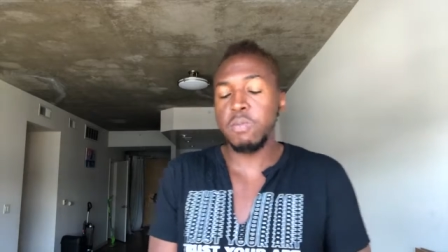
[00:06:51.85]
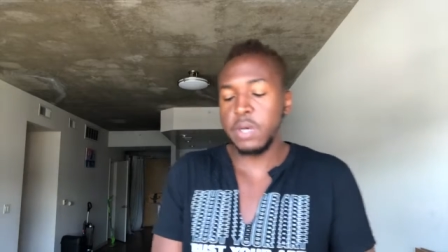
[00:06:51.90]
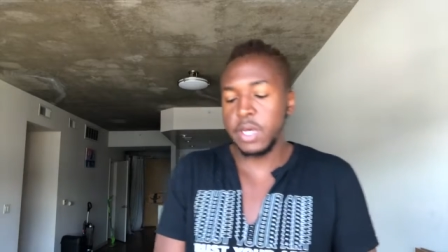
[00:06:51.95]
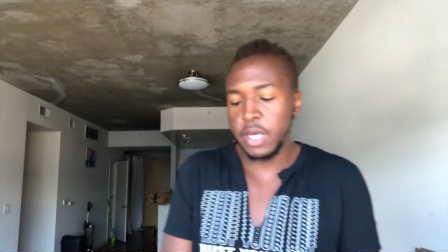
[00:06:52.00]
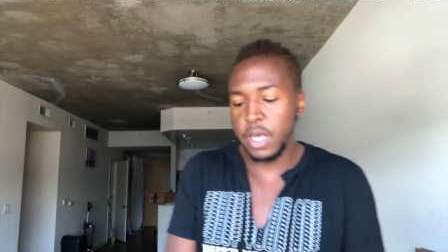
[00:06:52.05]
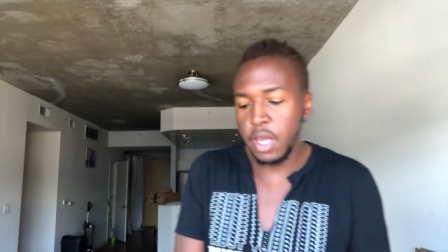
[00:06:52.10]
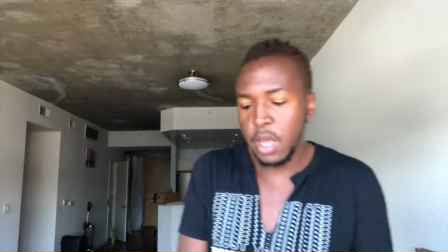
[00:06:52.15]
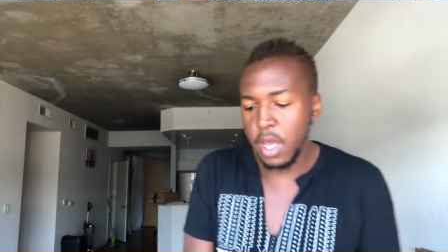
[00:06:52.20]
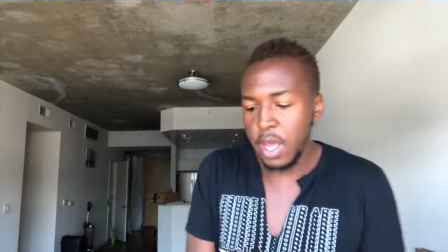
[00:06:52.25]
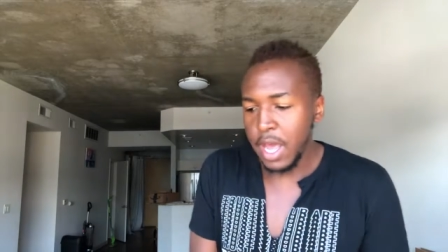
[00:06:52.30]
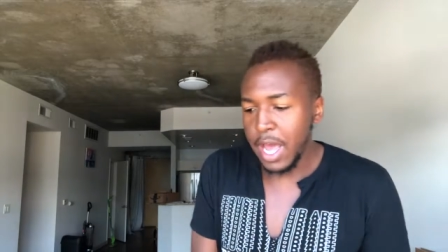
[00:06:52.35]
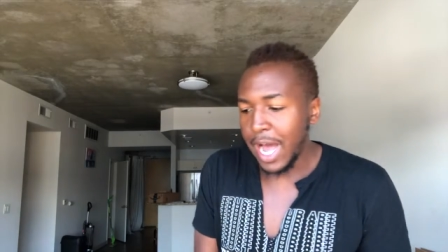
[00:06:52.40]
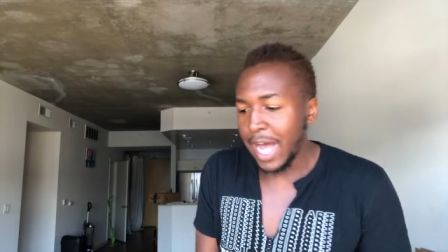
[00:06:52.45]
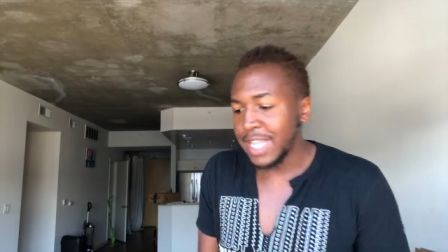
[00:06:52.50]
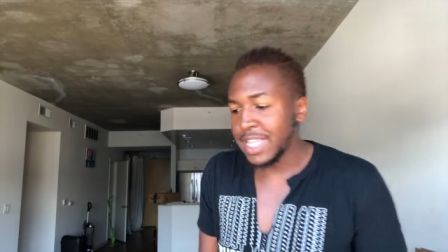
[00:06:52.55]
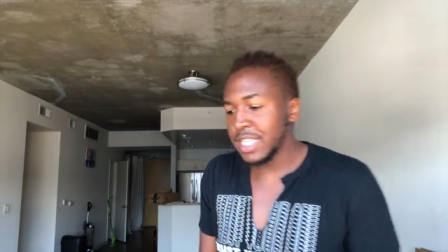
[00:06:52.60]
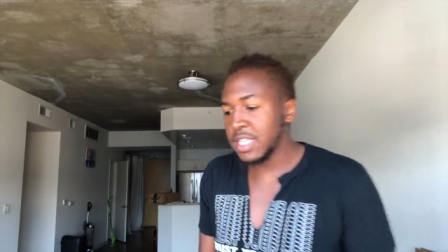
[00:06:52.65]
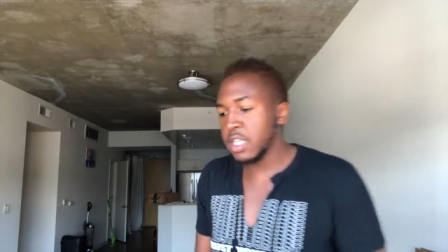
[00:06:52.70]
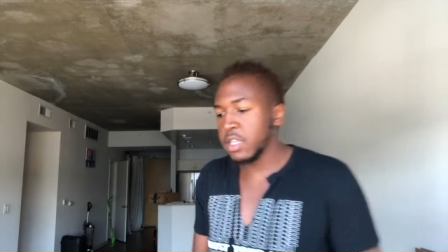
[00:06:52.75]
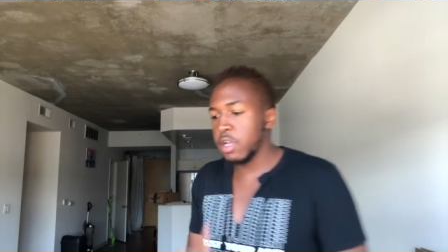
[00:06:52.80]
But
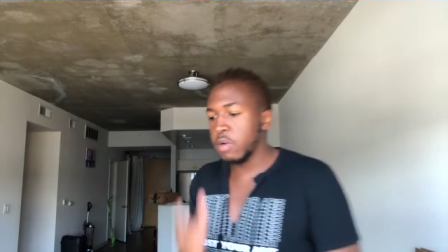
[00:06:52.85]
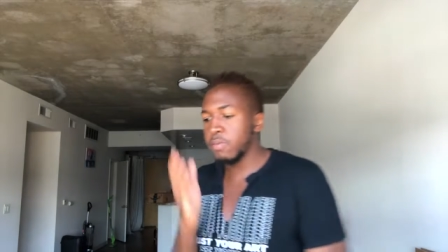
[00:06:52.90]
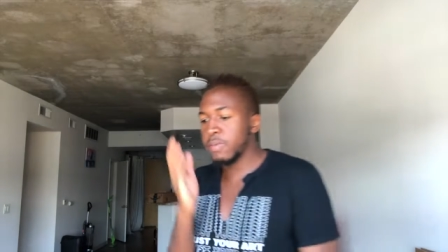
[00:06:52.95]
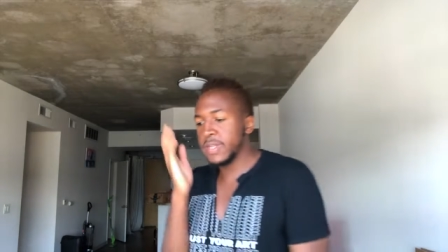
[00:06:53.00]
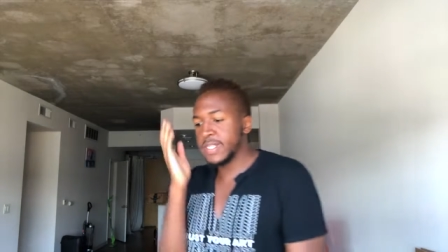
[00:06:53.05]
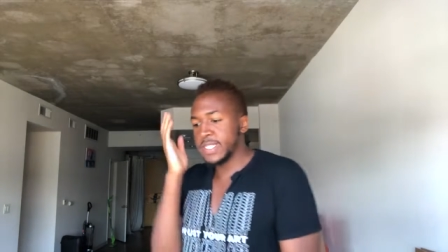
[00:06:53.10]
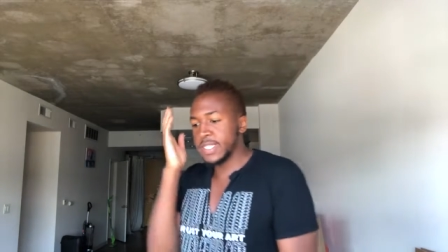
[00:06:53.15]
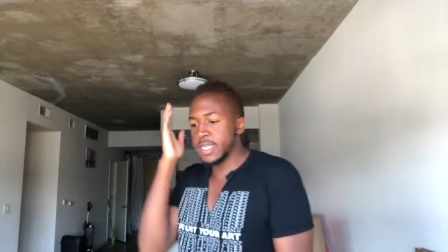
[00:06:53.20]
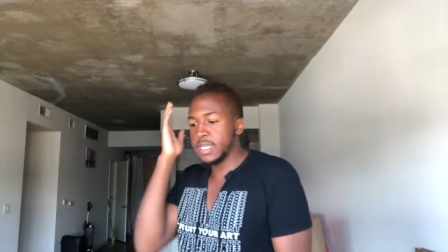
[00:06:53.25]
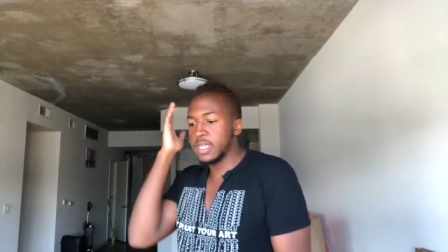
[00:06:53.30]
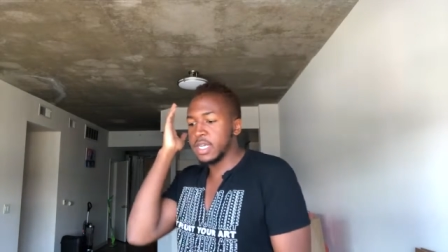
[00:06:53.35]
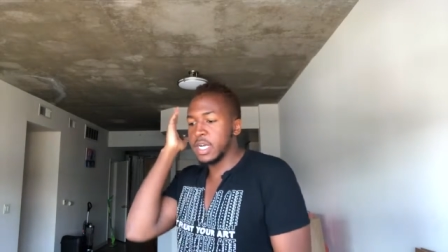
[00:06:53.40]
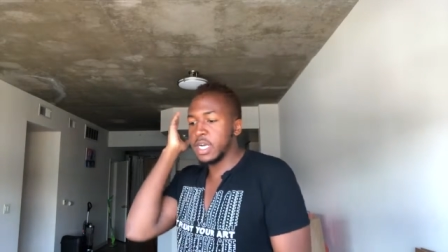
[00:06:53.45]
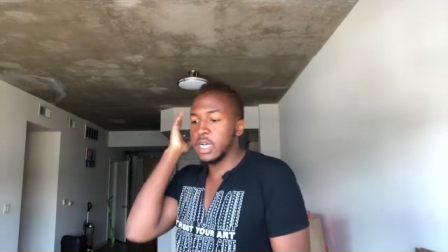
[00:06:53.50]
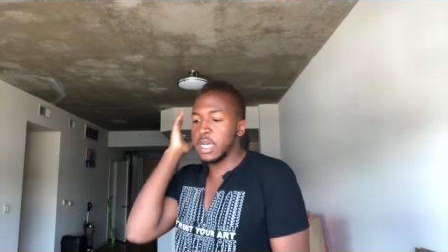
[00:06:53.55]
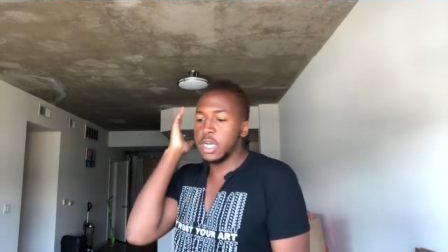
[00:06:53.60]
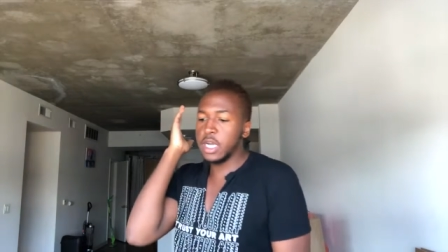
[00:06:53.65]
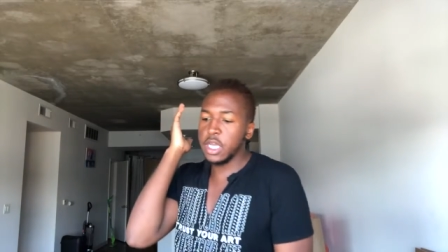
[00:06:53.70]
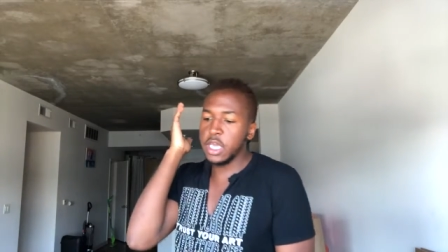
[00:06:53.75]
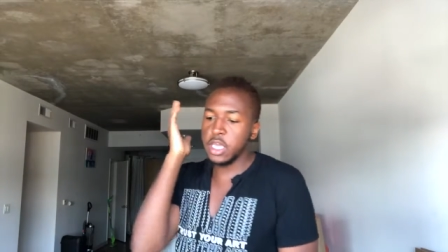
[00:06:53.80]
I think that they're missing
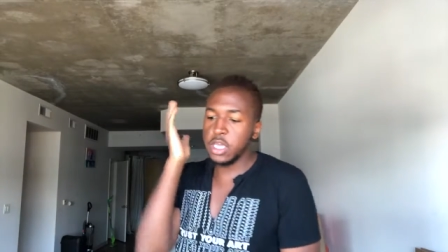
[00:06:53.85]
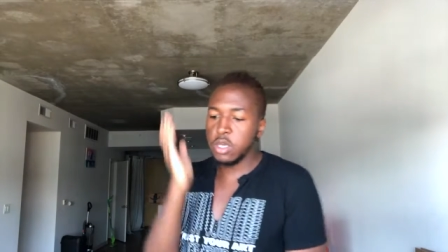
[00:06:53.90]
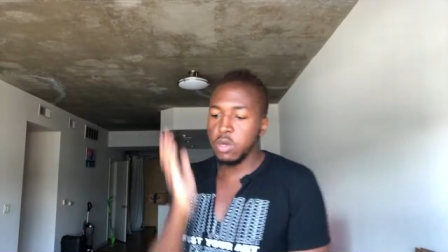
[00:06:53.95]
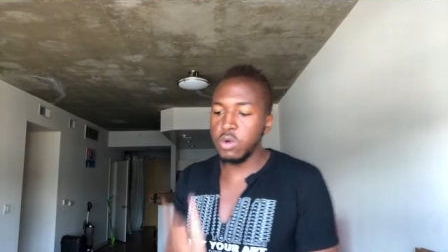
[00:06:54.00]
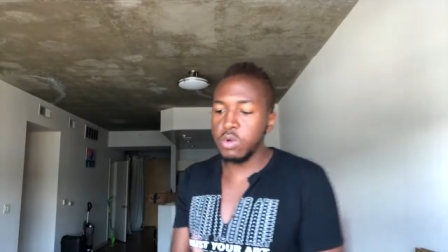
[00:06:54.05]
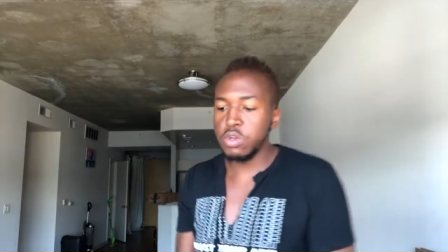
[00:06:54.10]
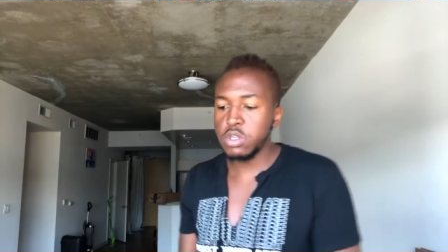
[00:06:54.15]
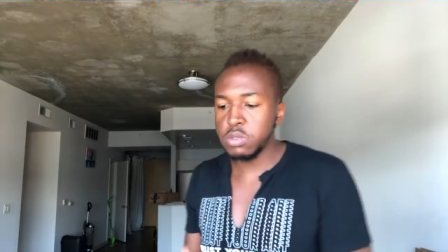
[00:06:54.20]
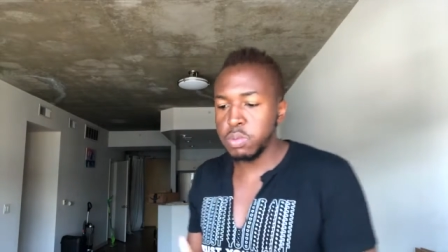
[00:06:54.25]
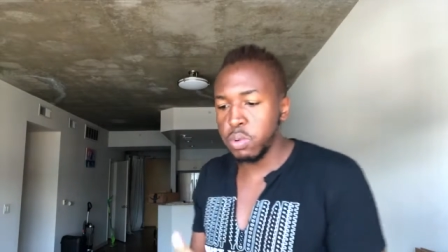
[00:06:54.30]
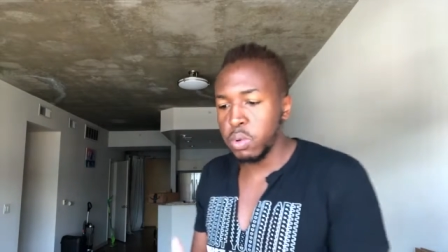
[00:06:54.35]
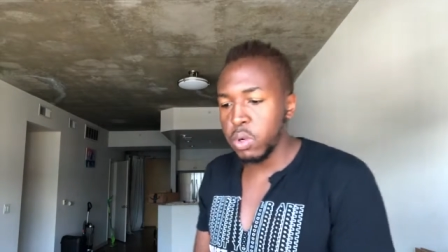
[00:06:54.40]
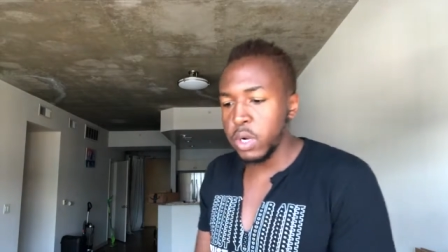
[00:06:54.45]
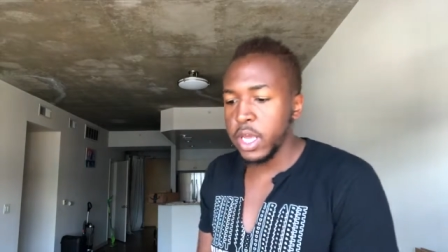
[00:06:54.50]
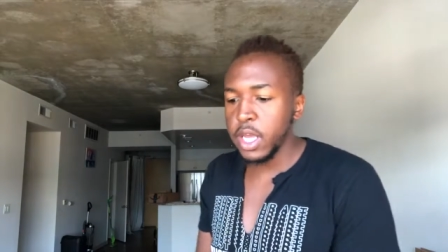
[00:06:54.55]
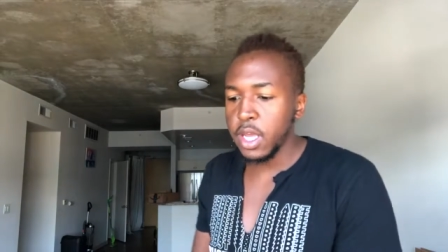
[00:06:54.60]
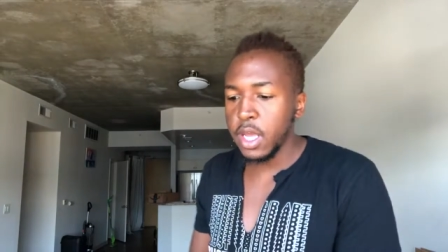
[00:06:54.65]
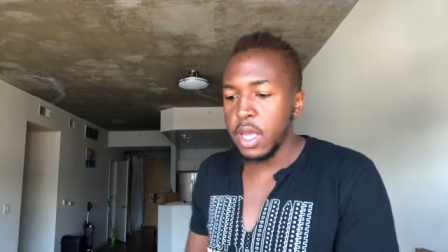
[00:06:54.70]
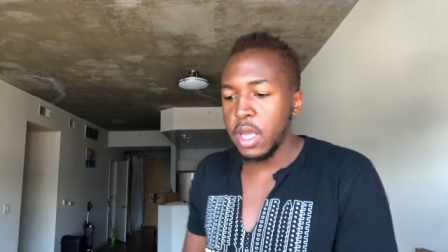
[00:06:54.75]
a huge point,